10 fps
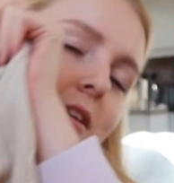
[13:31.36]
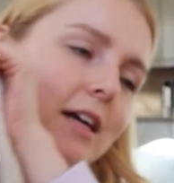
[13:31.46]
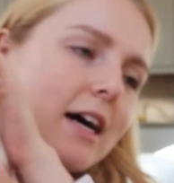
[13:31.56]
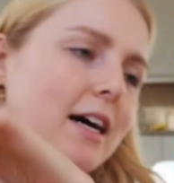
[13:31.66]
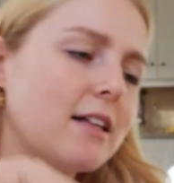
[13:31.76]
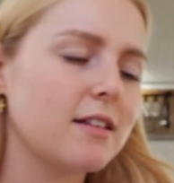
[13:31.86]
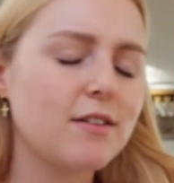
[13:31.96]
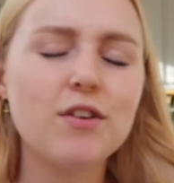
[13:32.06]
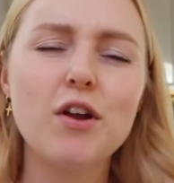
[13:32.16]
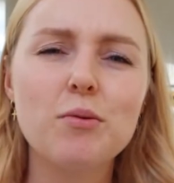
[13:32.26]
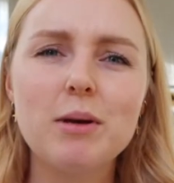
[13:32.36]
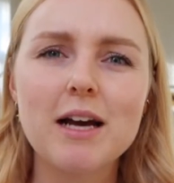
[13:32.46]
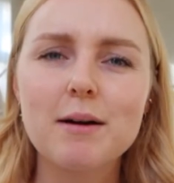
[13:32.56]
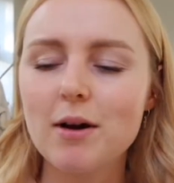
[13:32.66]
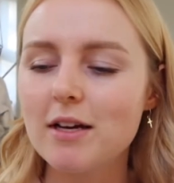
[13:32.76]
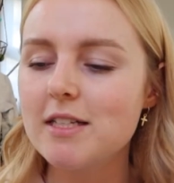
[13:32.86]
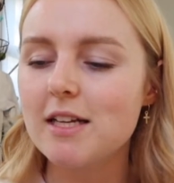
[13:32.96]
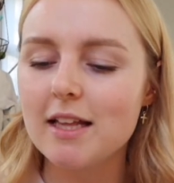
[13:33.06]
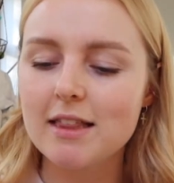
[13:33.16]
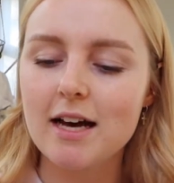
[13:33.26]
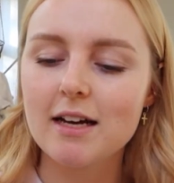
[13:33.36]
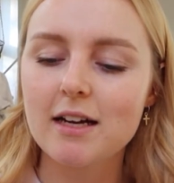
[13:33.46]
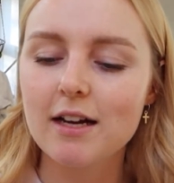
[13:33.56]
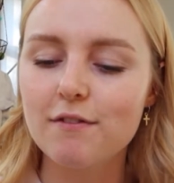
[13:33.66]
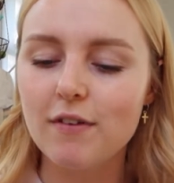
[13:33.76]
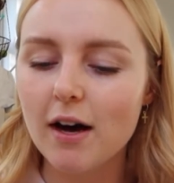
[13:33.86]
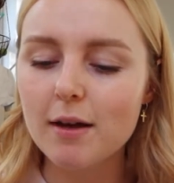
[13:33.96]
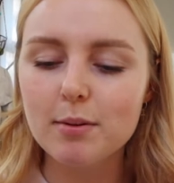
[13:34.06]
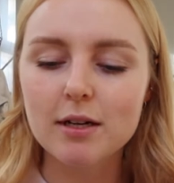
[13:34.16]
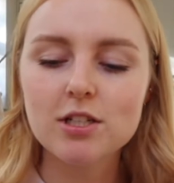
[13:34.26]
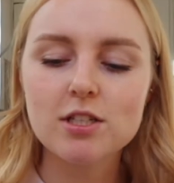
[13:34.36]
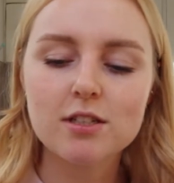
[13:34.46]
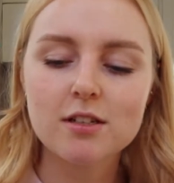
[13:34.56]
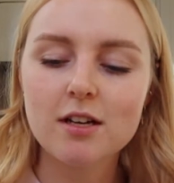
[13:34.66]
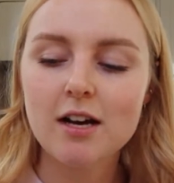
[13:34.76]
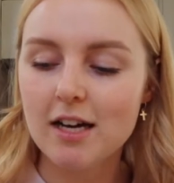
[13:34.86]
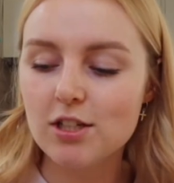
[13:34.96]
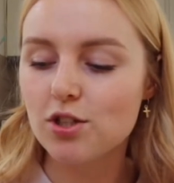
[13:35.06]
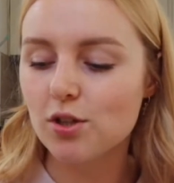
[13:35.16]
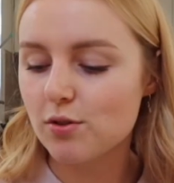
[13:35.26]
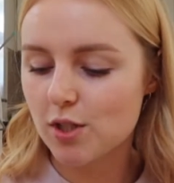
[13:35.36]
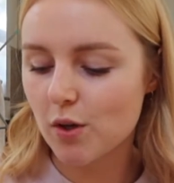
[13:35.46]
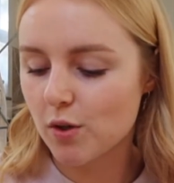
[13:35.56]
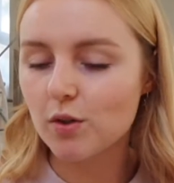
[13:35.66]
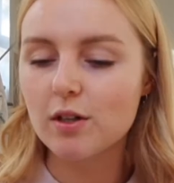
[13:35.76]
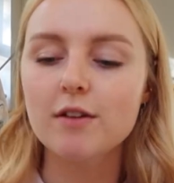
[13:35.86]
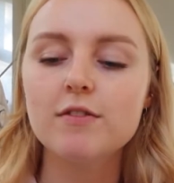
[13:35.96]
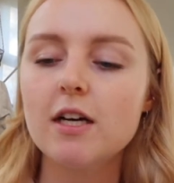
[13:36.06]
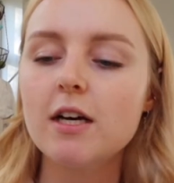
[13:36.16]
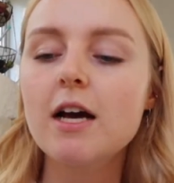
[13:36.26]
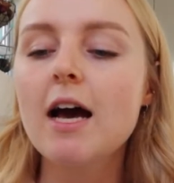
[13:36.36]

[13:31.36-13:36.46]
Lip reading: gal, if you know what I mean. Like I'm not into like that kind of vibe, but I just thought it was so cool and loved it.